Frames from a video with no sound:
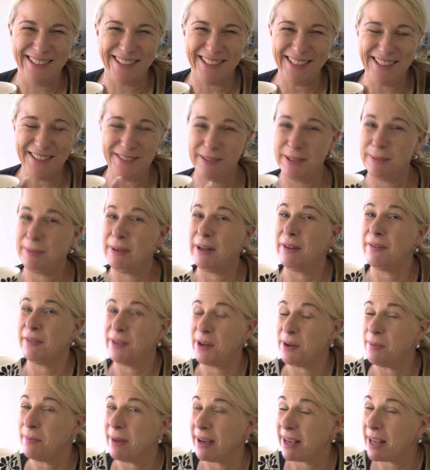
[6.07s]
Oh, when I've
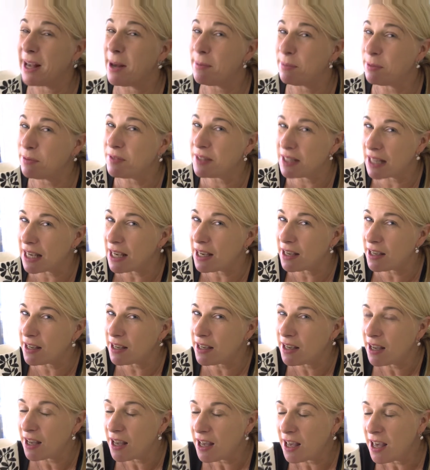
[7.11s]
got my cup of tea.